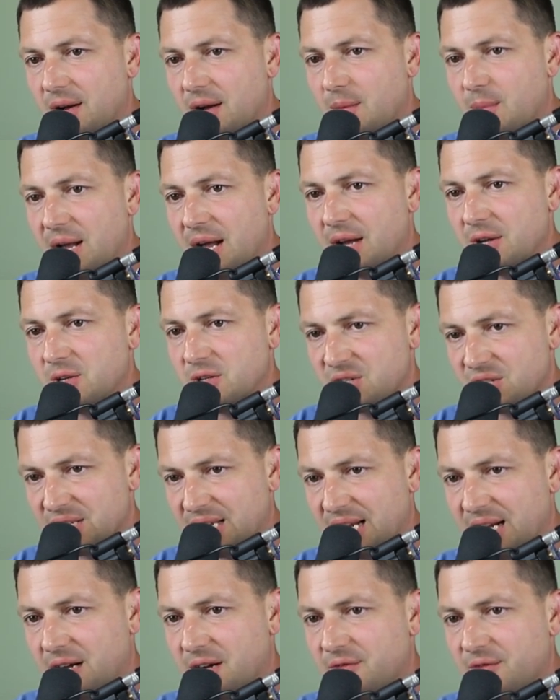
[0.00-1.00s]
about
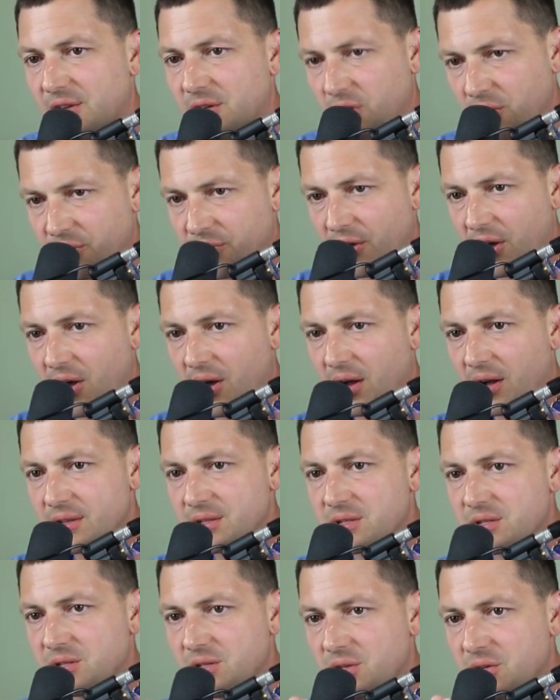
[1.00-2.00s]
yourself and your
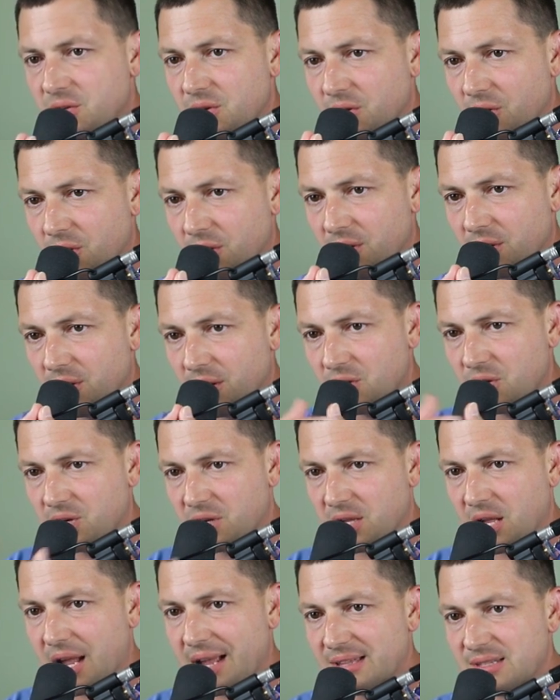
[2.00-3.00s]
thoughts to your to your
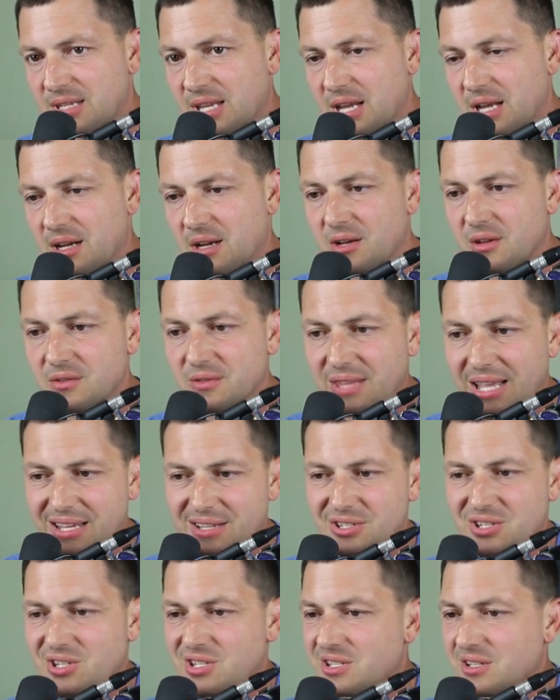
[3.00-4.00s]
clientele, they
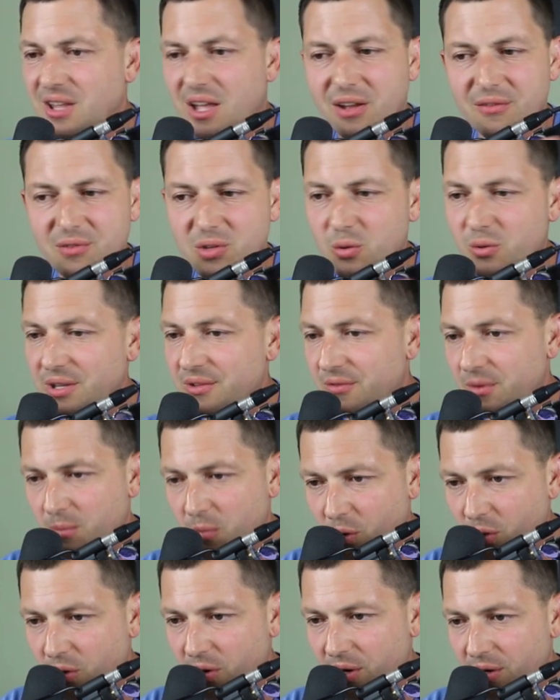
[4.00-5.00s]
just love you even
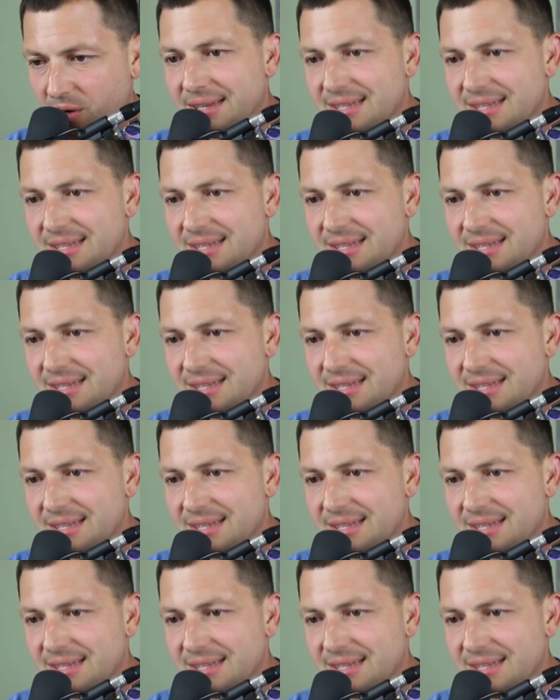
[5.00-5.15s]
more.